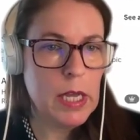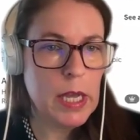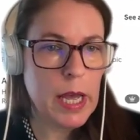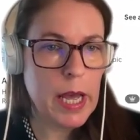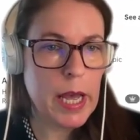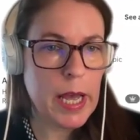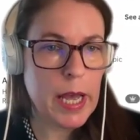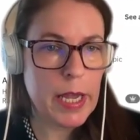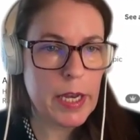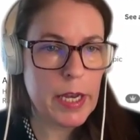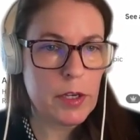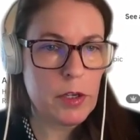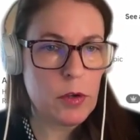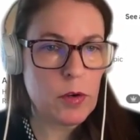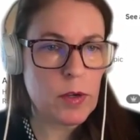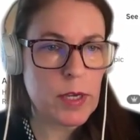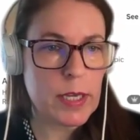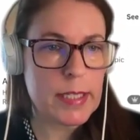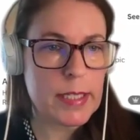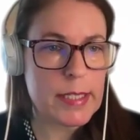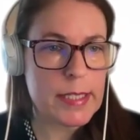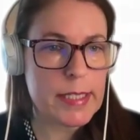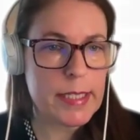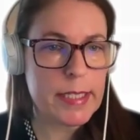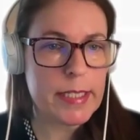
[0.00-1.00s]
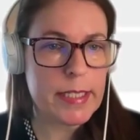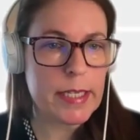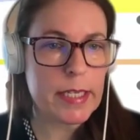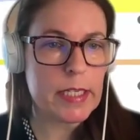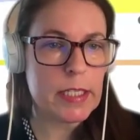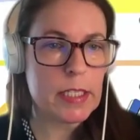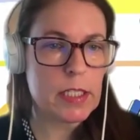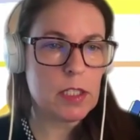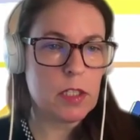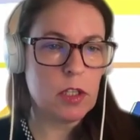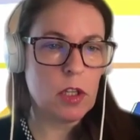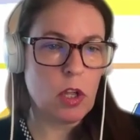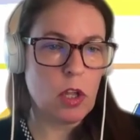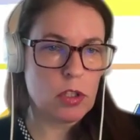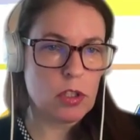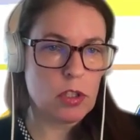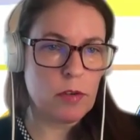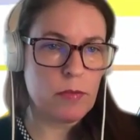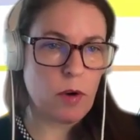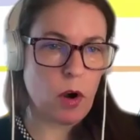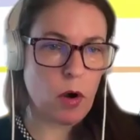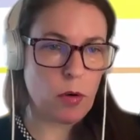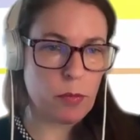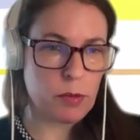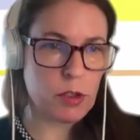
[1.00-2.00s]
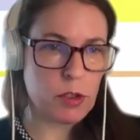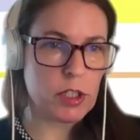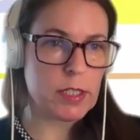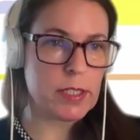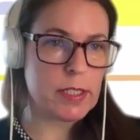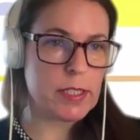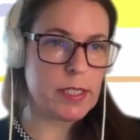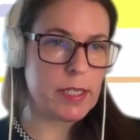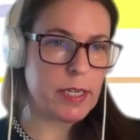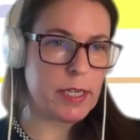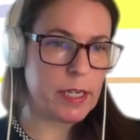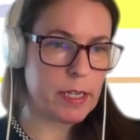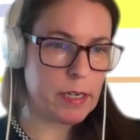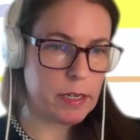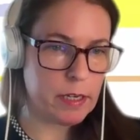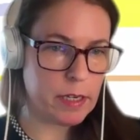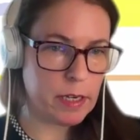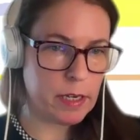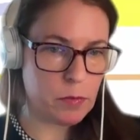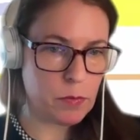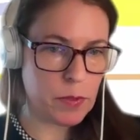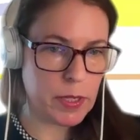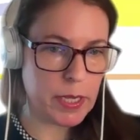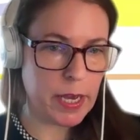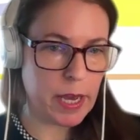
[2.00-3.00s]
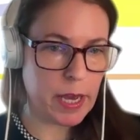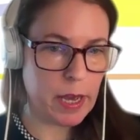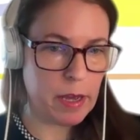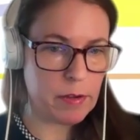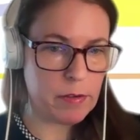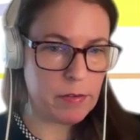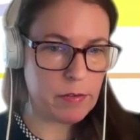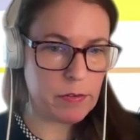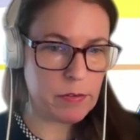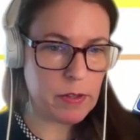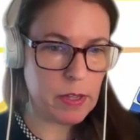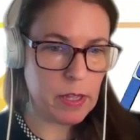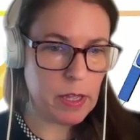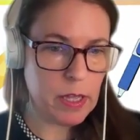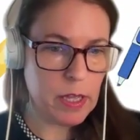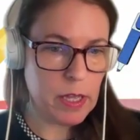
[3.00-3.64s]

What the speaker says: And you can see there is lots of options here that we have.